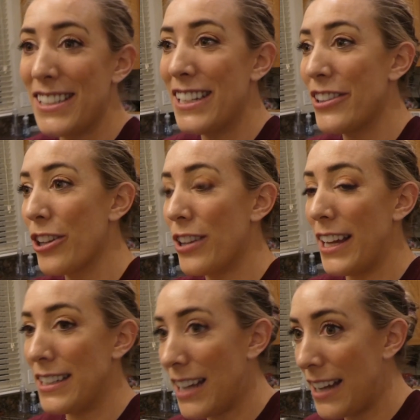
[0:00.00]
didn't look
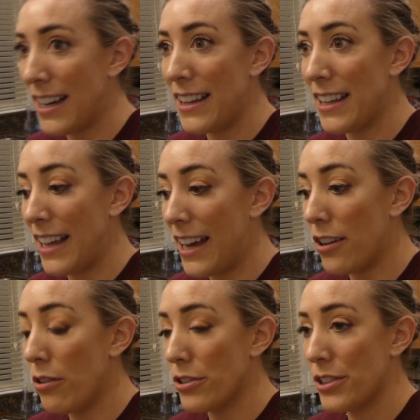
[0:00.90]
like a tie-dye thing at
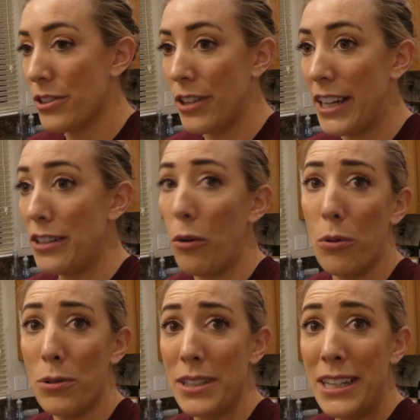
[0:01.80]
all. It just looked like an
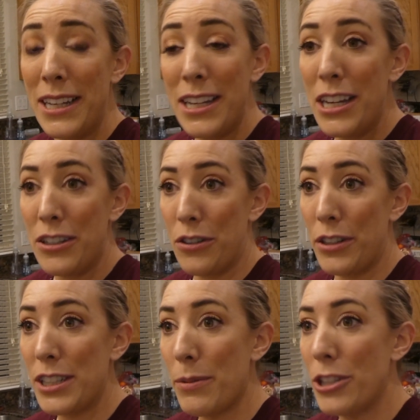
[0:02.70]
old,
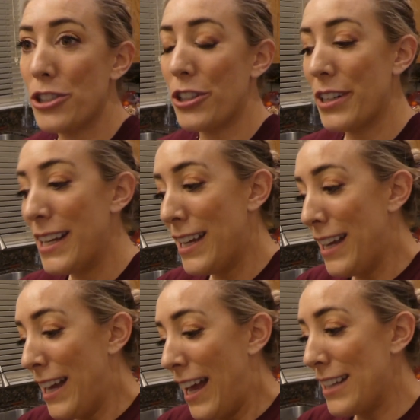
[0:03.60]
dirty sweatshirt.
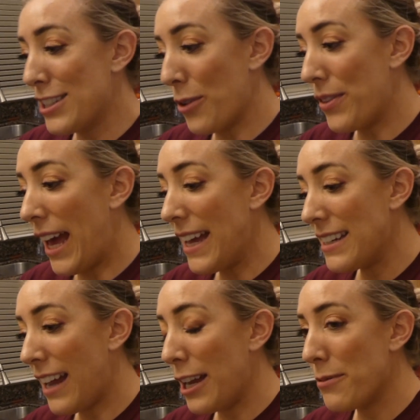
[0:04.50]
And so
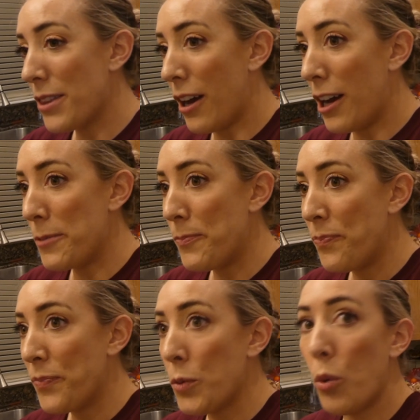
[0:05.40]
then I thought,
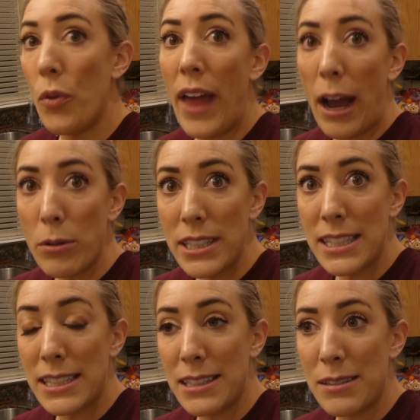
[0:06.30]
well, now
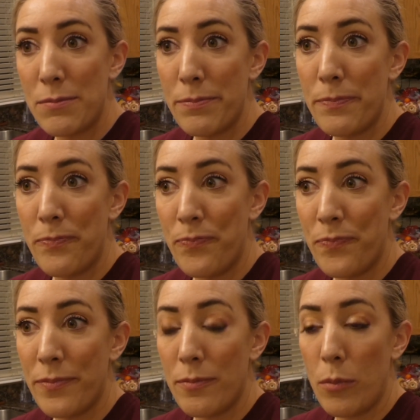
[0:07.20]
it's
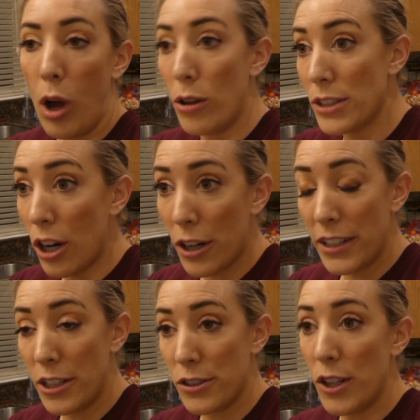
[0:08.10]
all dark
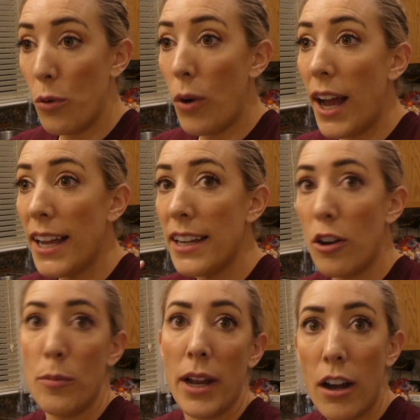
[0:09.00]
and there's no white.
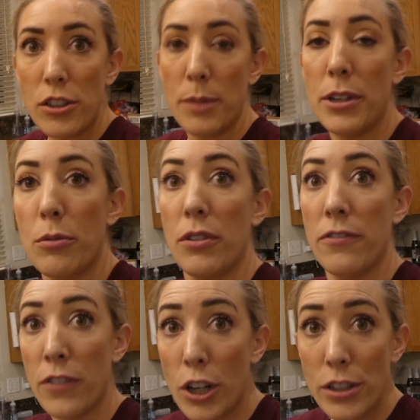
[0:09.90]
Oh my gosh, I'm gonna
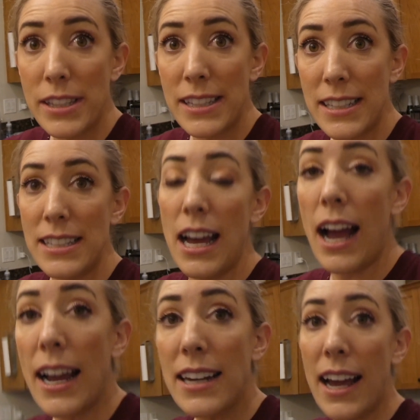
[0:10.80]
reverse
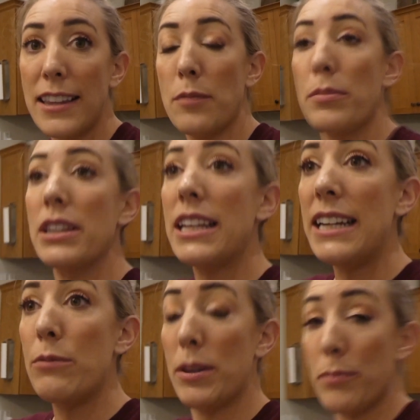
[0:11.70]
tie-dye the
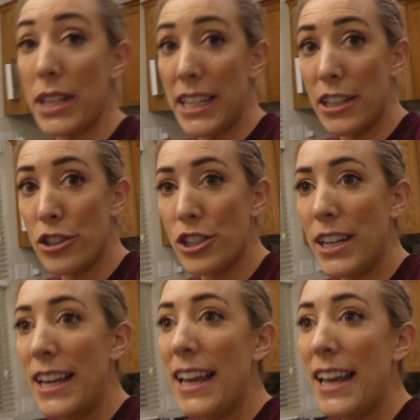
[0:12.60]
ble- with bleach,